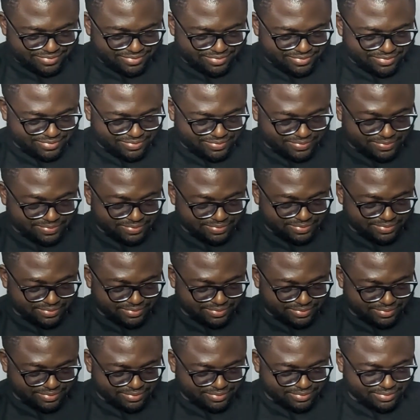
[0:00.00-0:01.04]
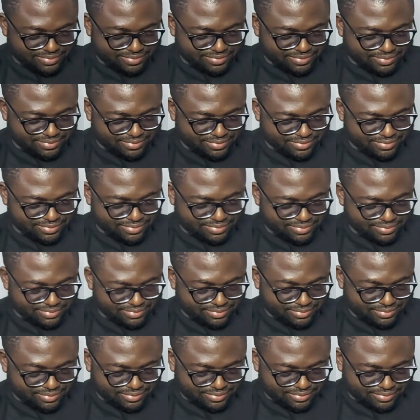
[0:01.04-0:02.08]

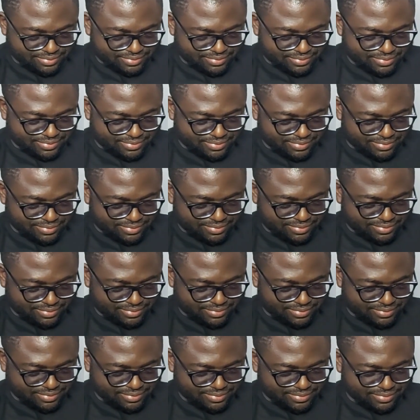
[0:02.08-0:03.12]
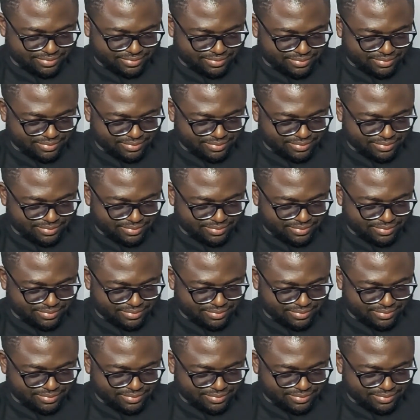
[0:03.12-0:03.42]
[no speech]